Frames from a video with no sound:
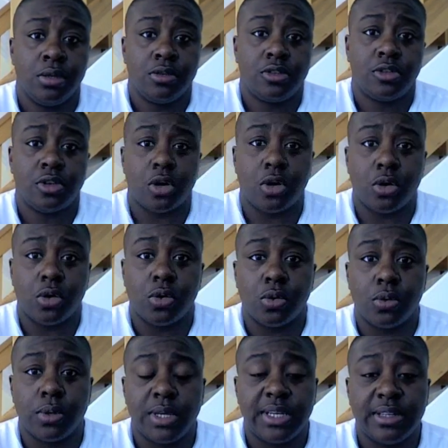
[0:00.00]

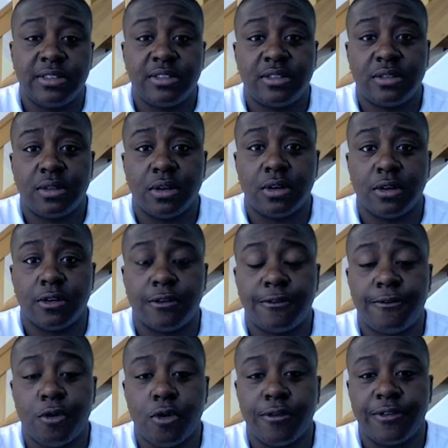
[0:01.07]
So it's the
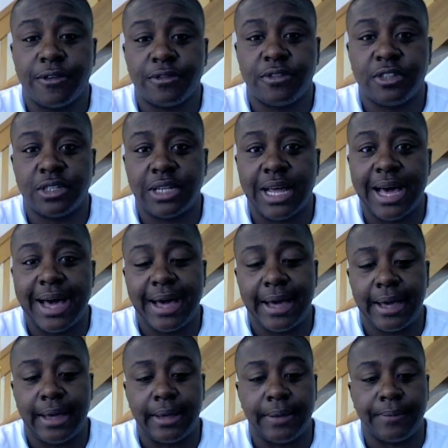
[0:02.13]
4th of
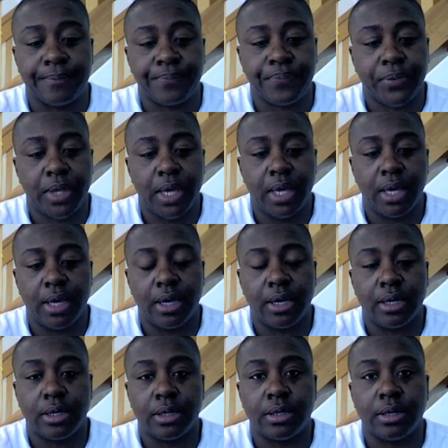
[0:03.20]
July,
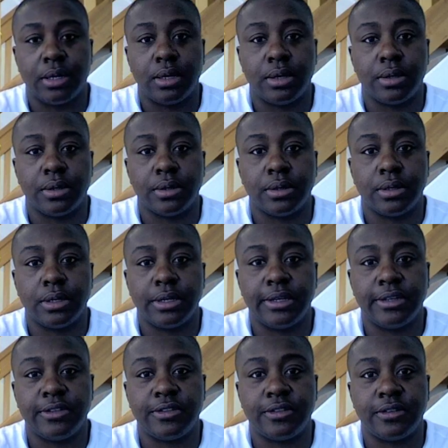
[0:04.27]
and
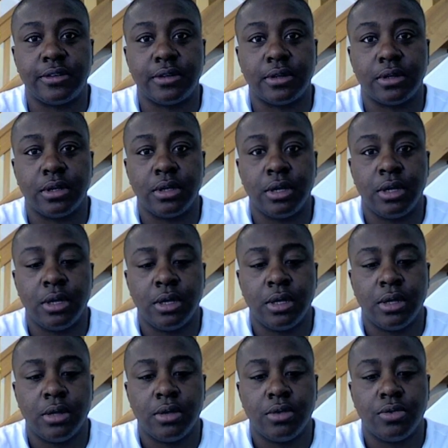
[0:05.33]
it's
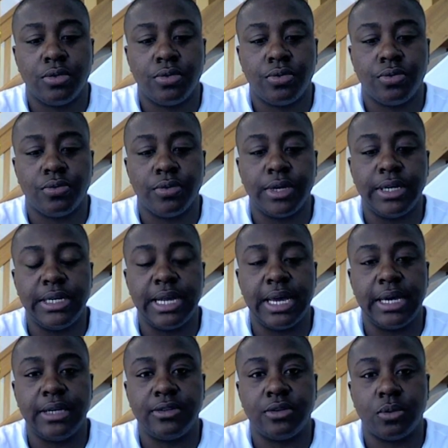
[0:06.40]
3
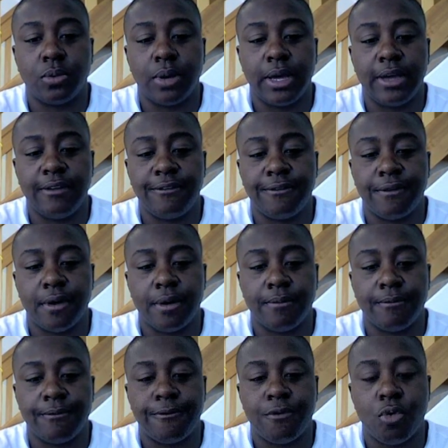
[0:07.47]
days away
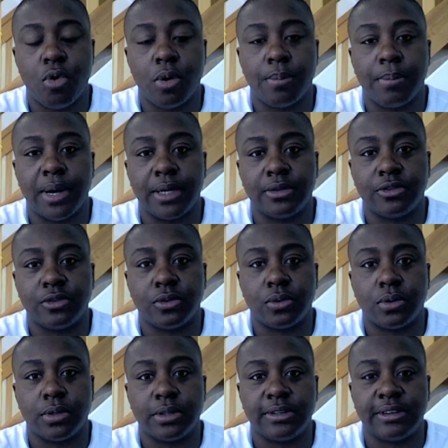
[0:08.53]
from 4 months
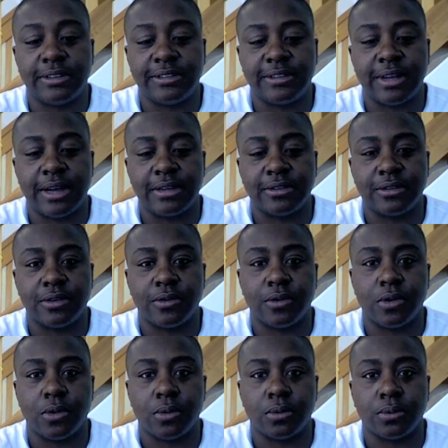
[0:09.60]
on
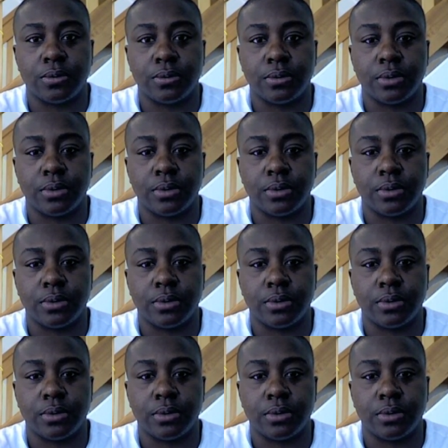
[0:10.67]
testosterone.